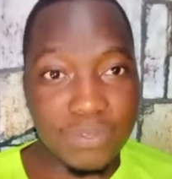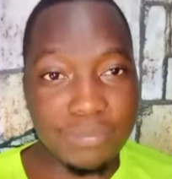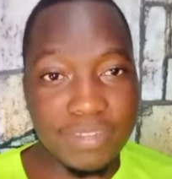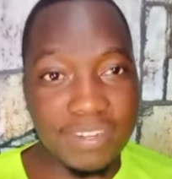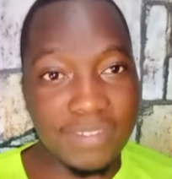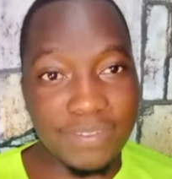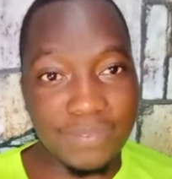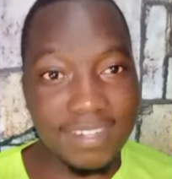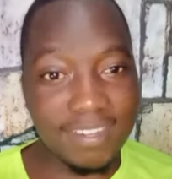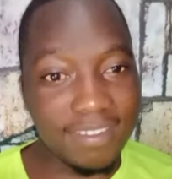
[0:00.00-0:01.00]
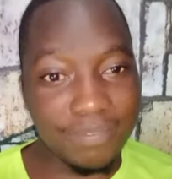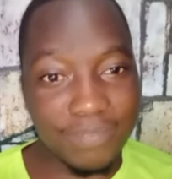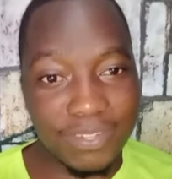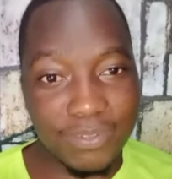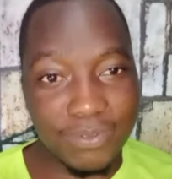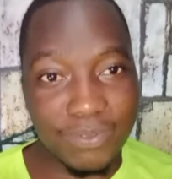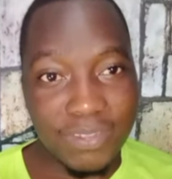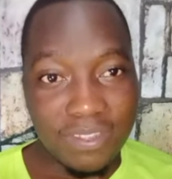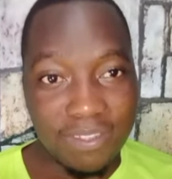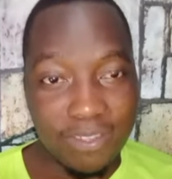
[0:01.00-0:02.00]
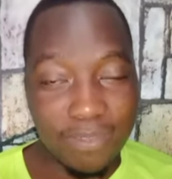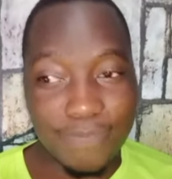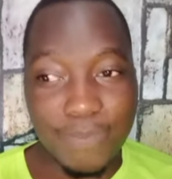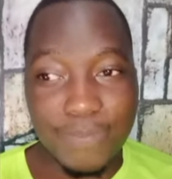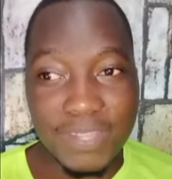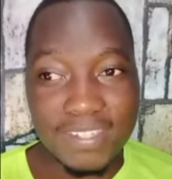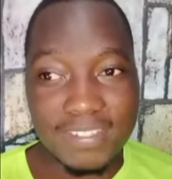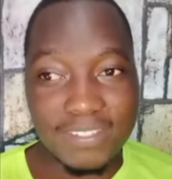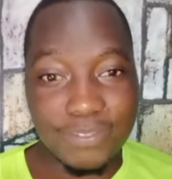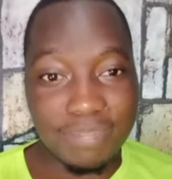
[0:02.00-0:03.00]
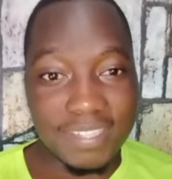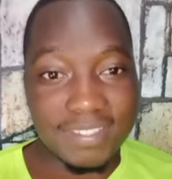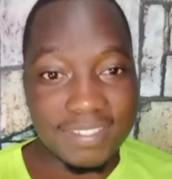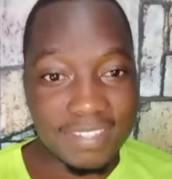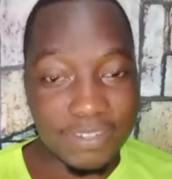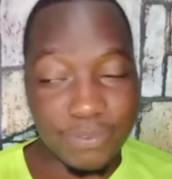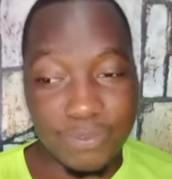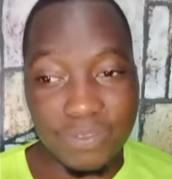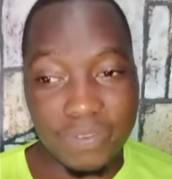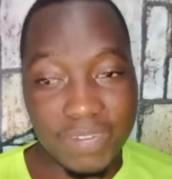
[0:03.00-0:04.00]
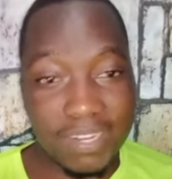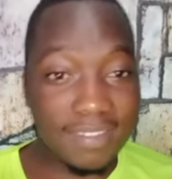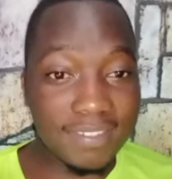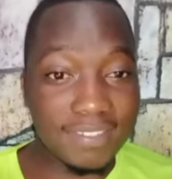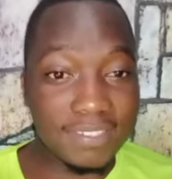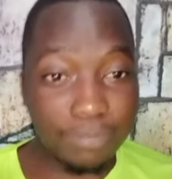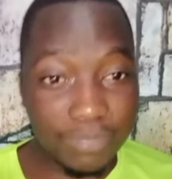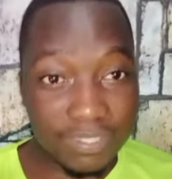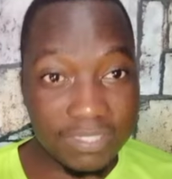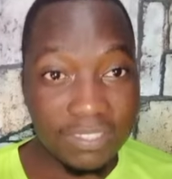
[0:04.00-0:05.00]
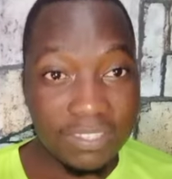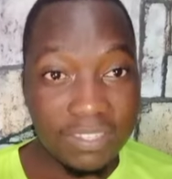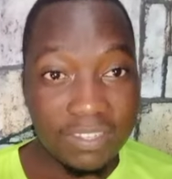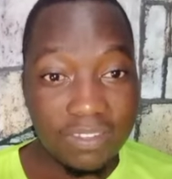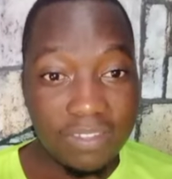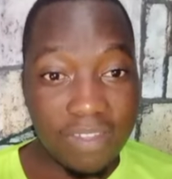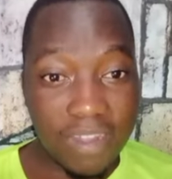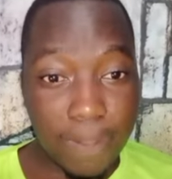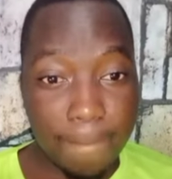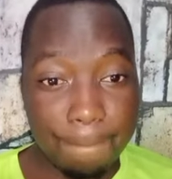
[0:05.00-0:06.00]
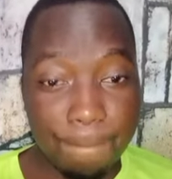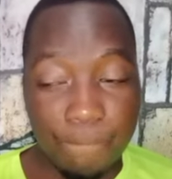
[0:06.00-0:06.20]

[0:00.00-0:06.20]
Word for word: I mean, I've never done a video of four minutes on my channel regarding sports. Okay